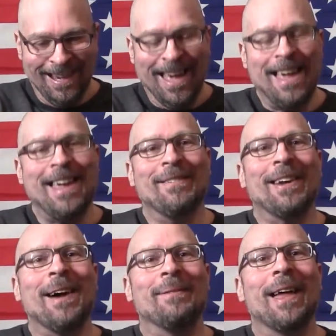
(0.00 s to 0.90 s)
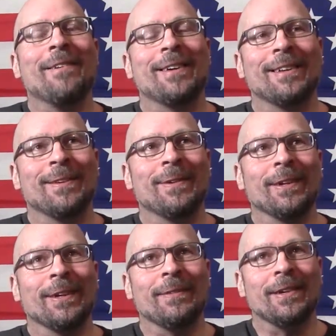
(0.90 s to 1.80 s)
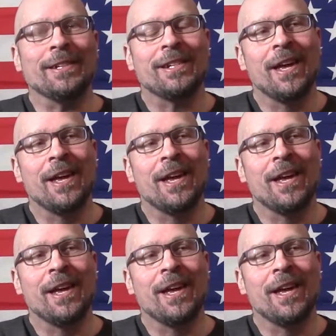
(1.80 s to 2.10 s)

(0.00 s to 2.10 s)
Even I'm laughing at the middle image.